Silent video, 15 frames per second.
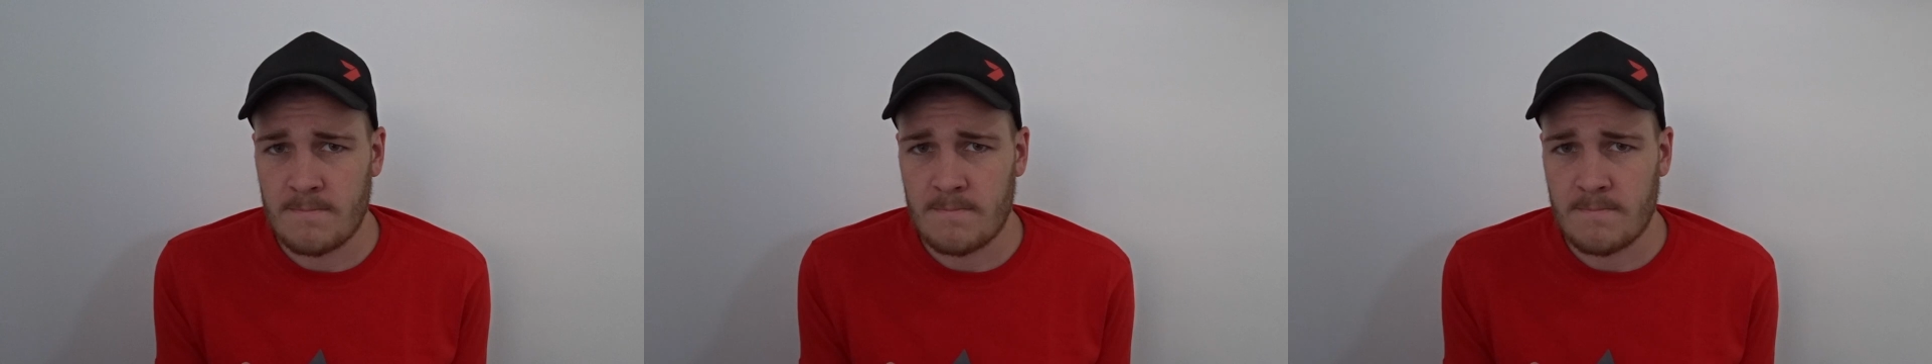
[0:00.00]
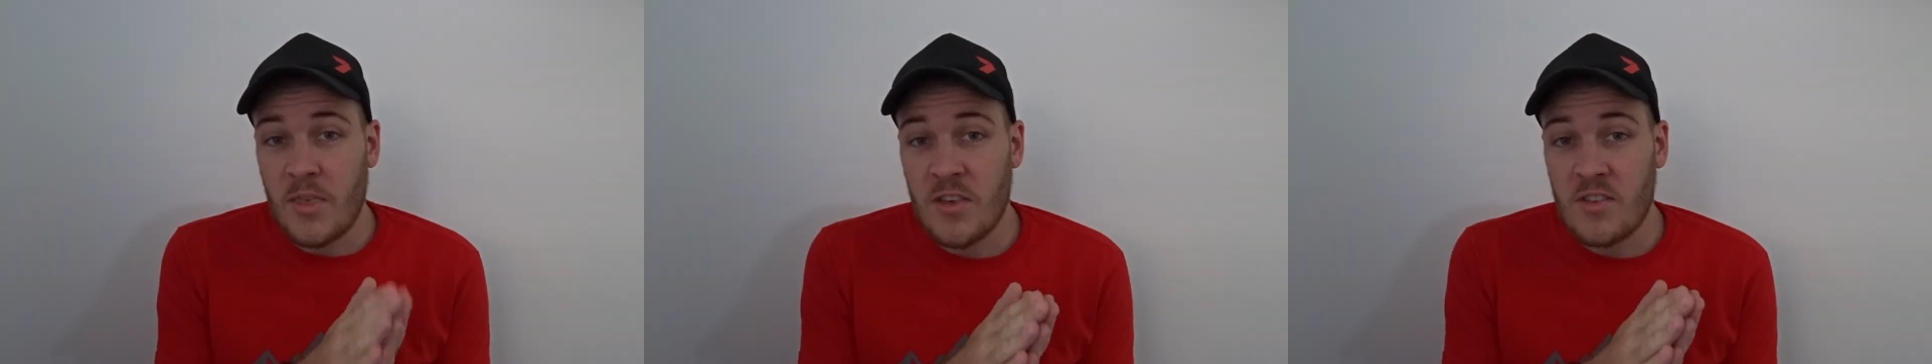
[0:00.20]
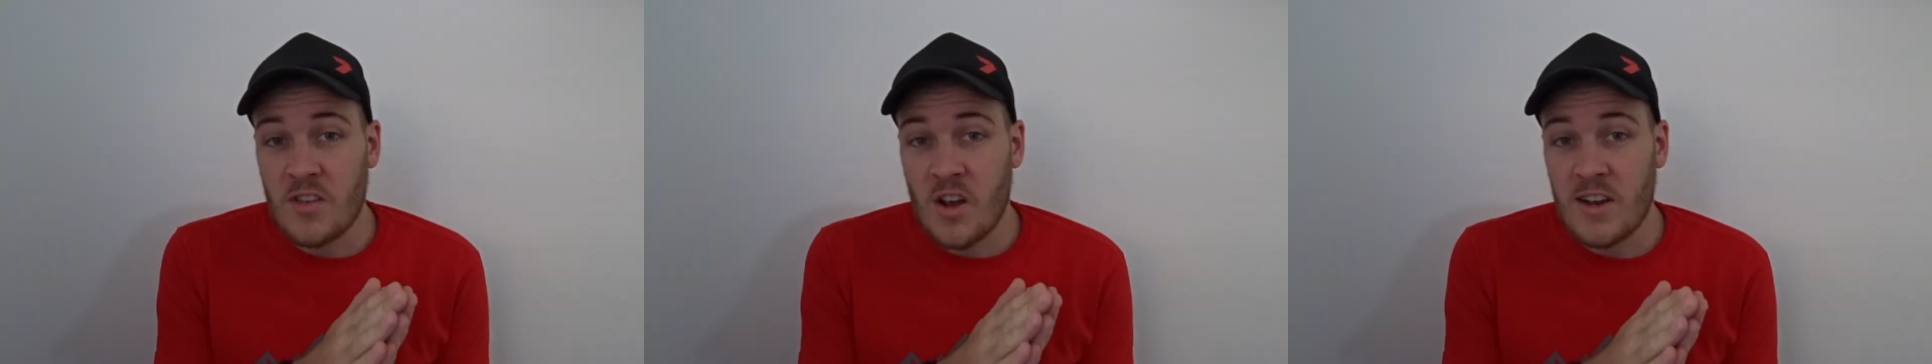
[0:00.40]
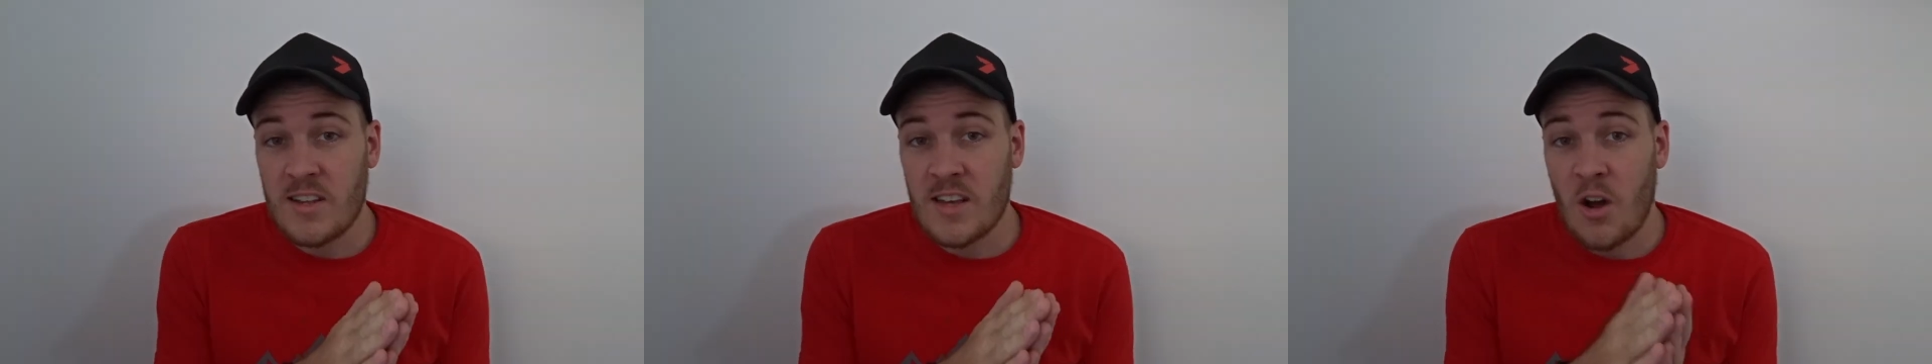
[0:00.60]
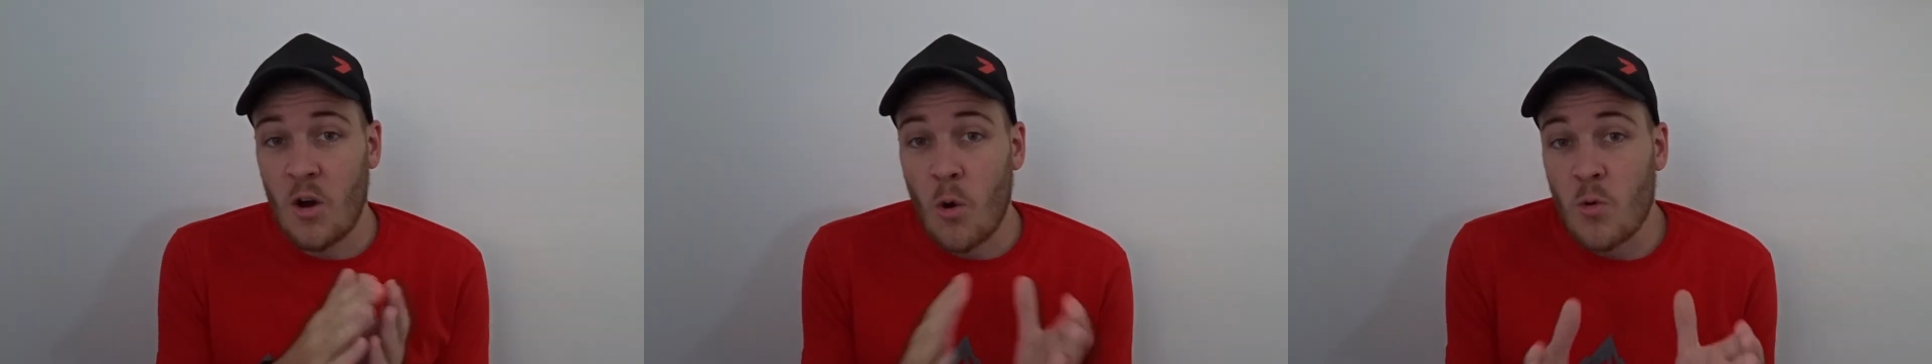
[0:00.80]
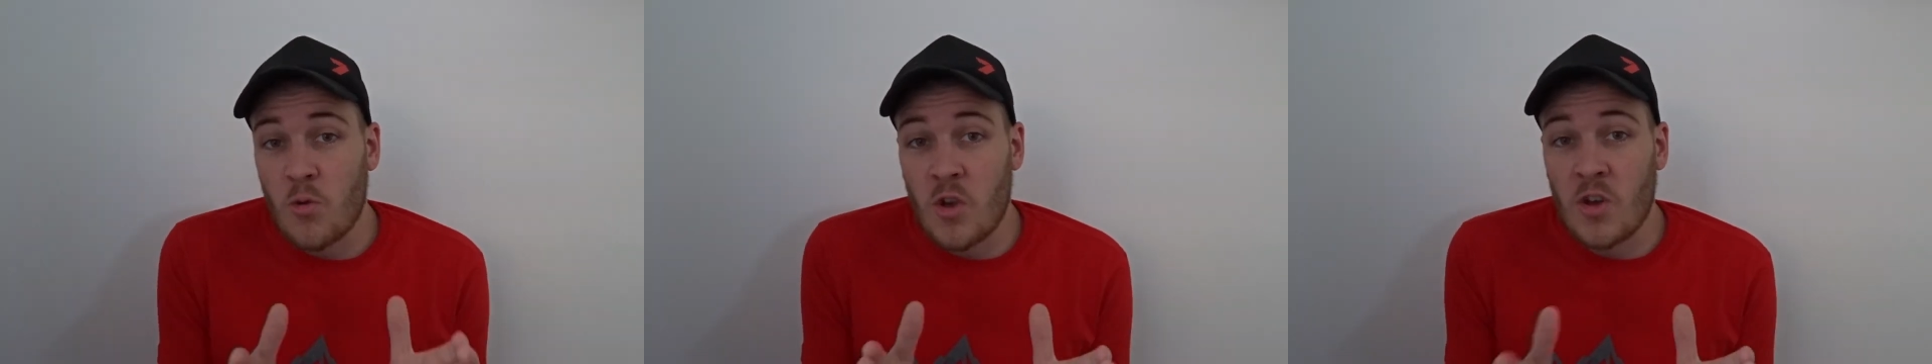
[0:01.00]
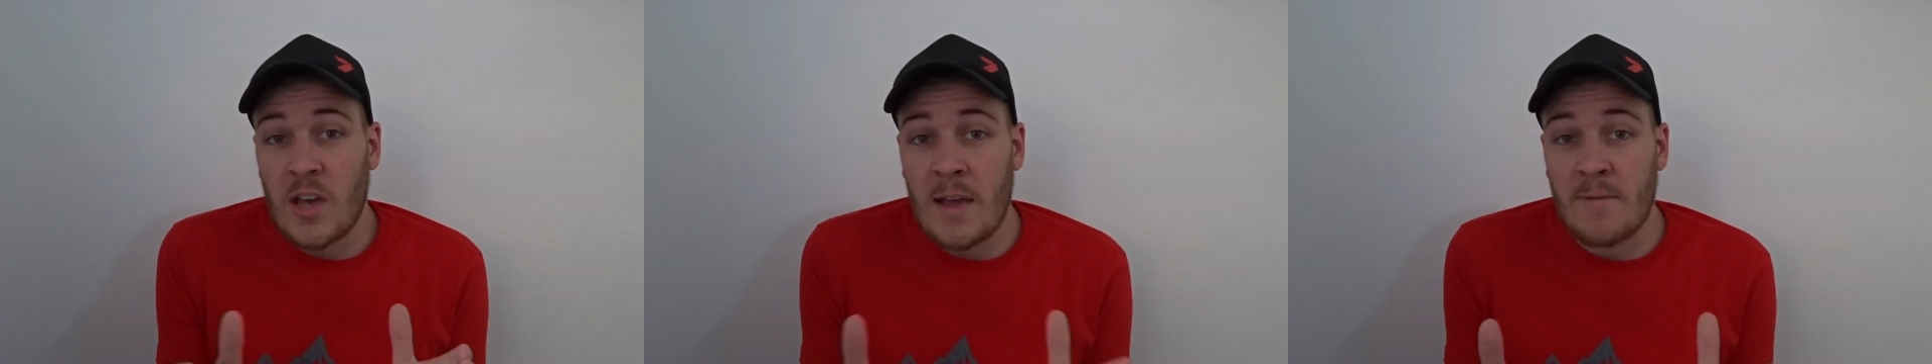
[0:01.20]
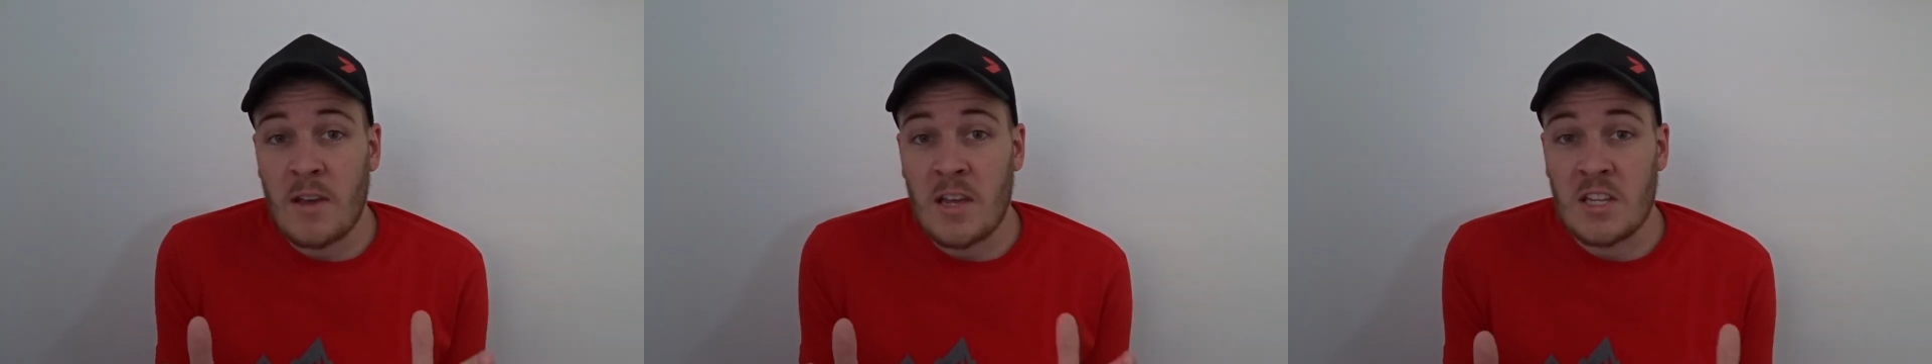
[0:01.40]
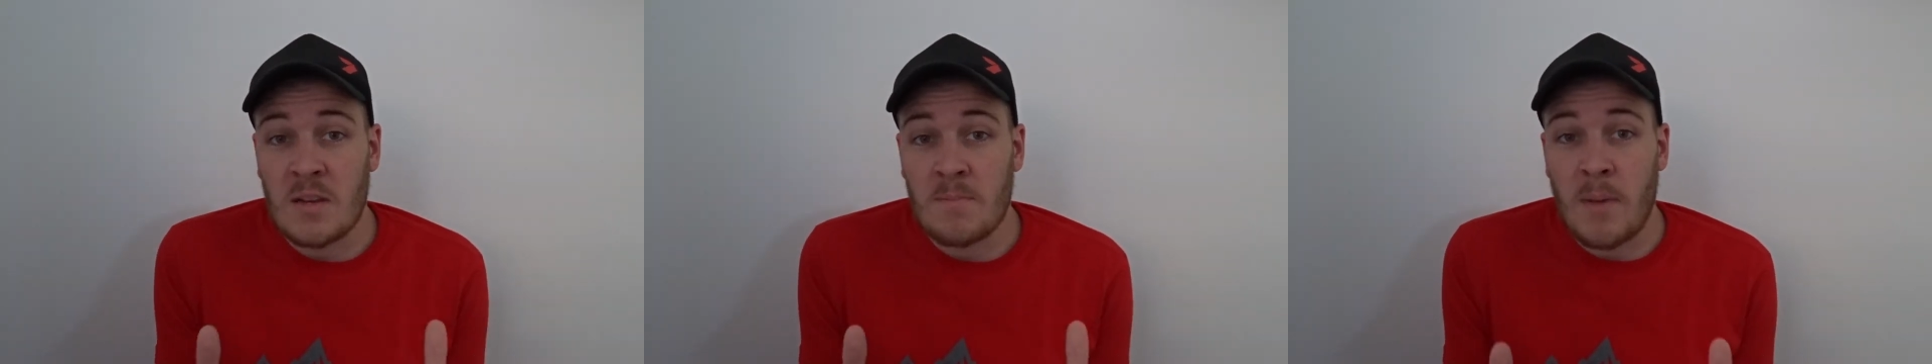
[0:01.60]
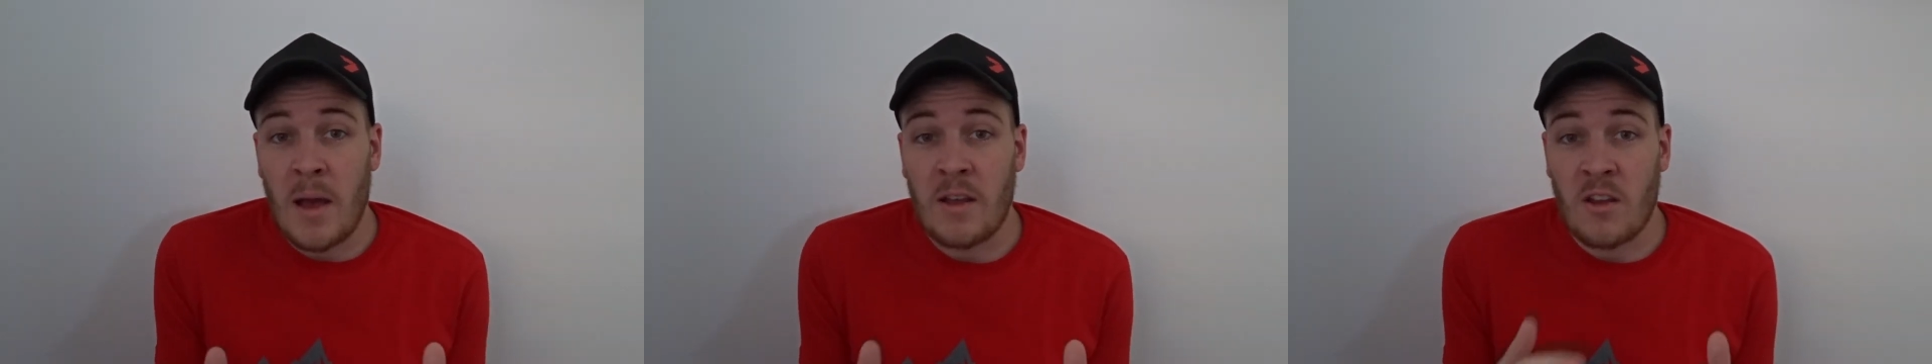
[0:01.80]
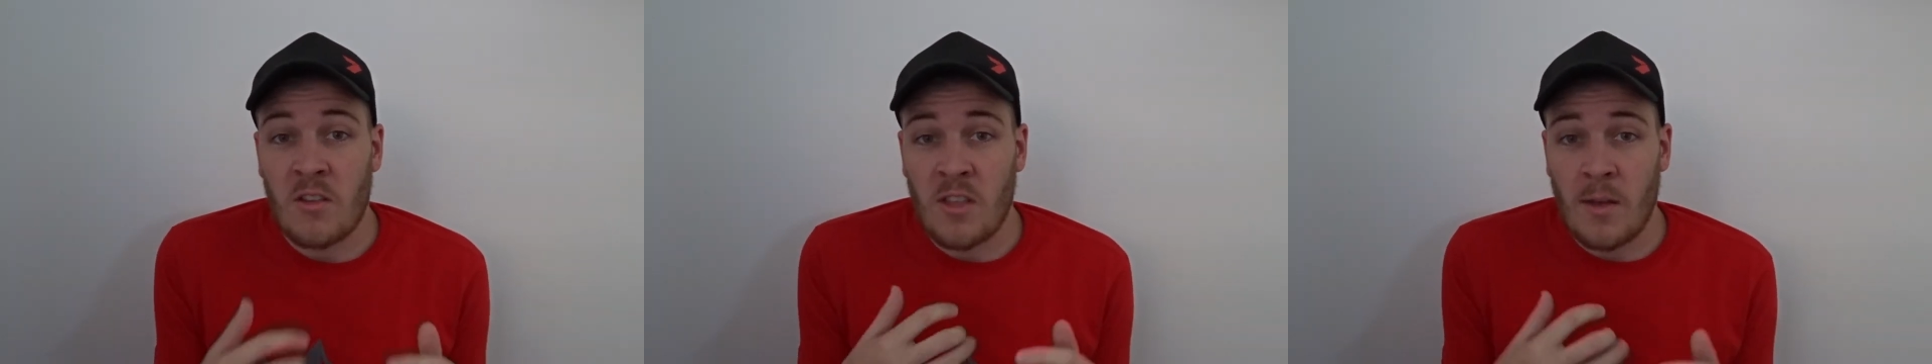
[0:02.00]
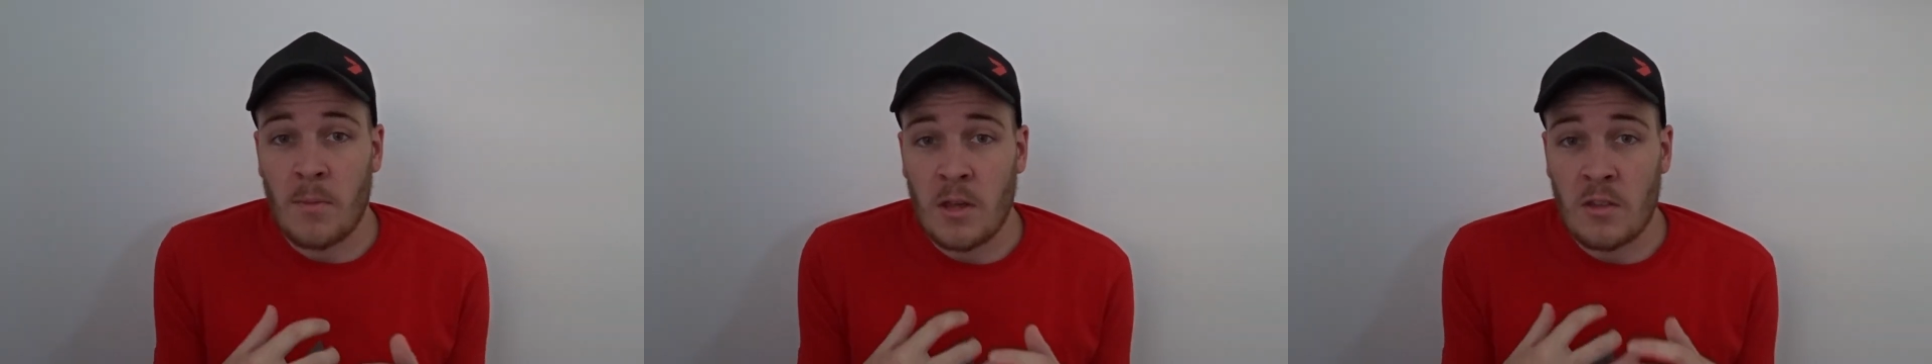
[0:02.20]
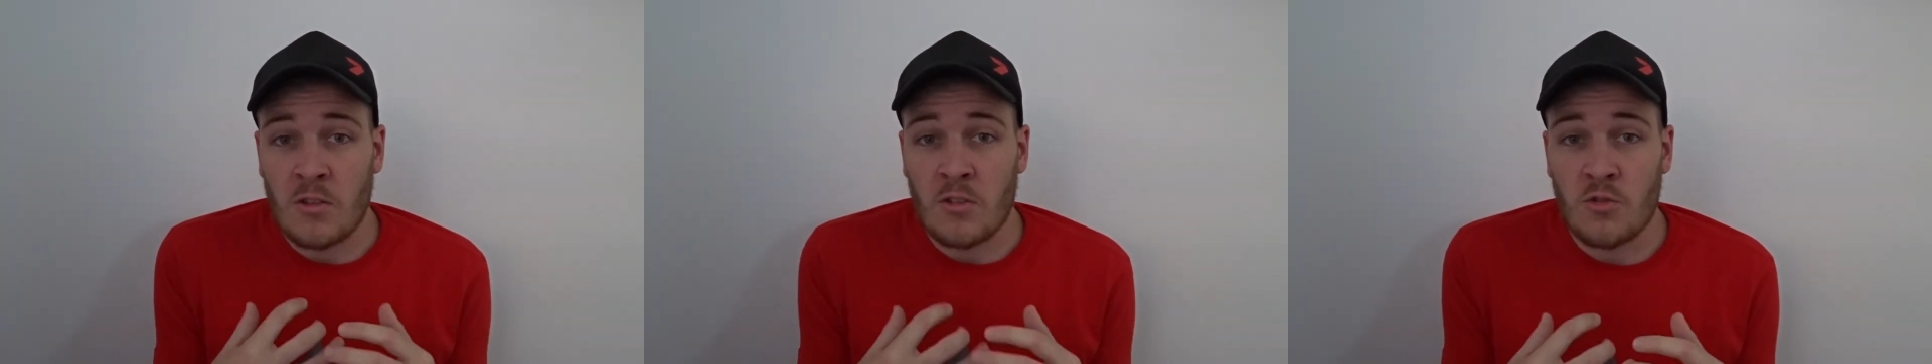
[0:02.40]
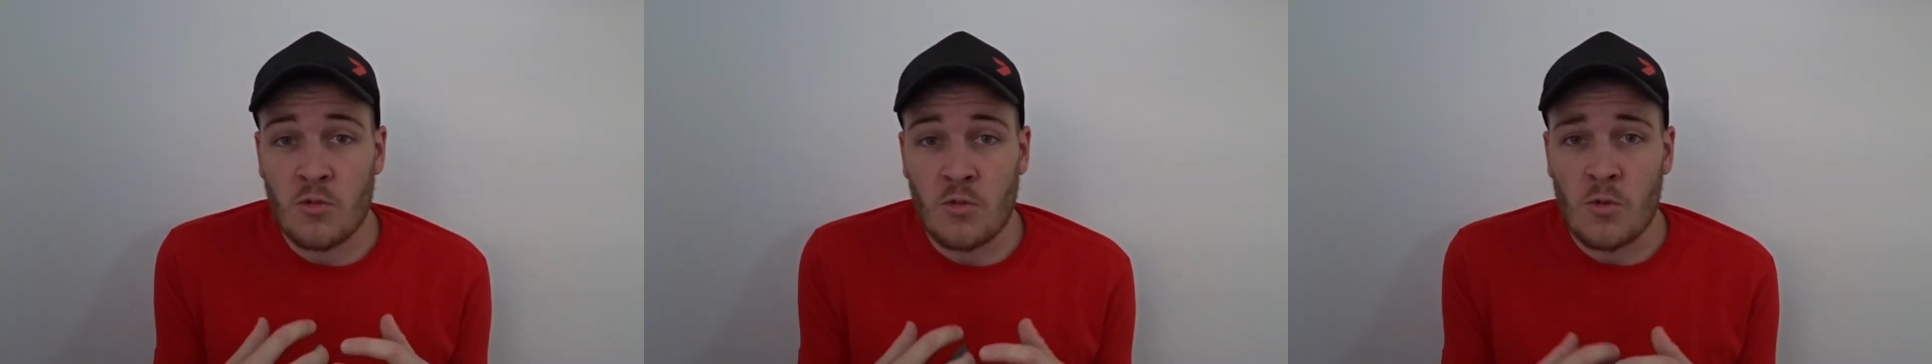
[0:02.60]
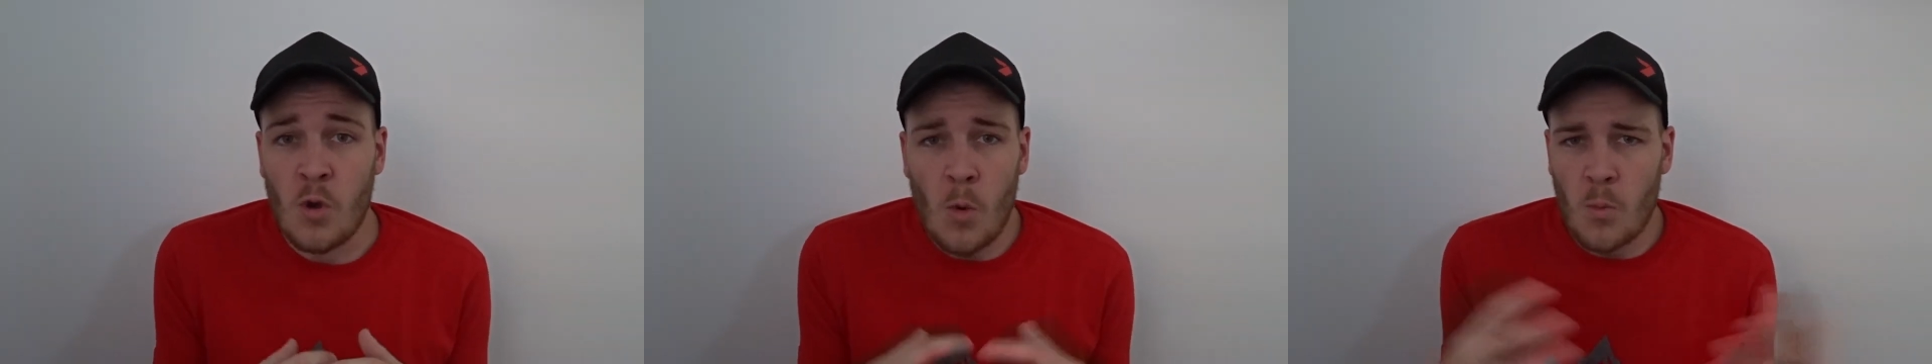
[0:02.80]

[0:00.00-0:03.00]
This idea also gave each companion something to do,